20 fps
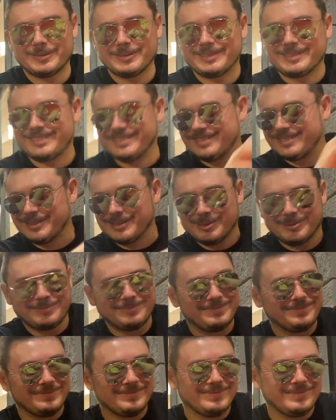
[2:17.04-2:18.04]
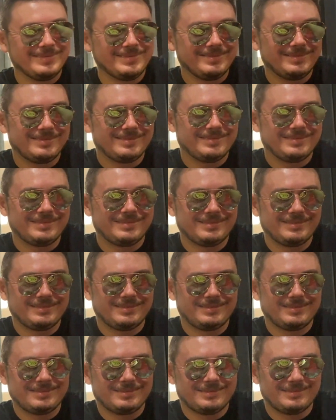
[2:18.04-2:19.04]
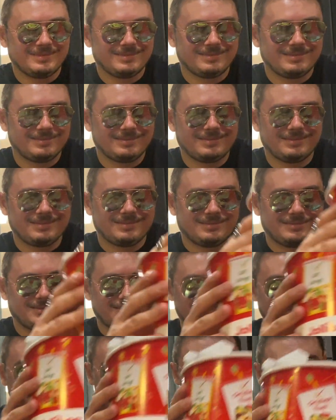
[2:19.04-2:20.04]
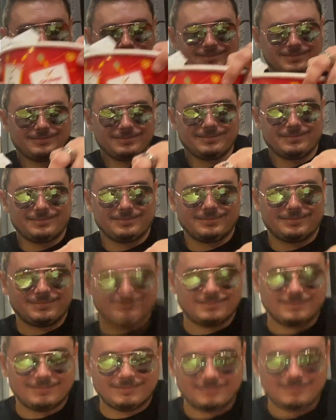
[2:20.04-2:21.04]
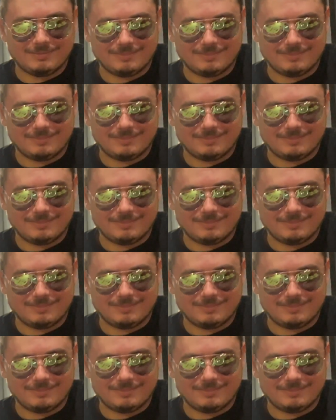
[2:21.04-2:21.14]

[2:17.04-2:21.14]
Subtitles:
(not speaking)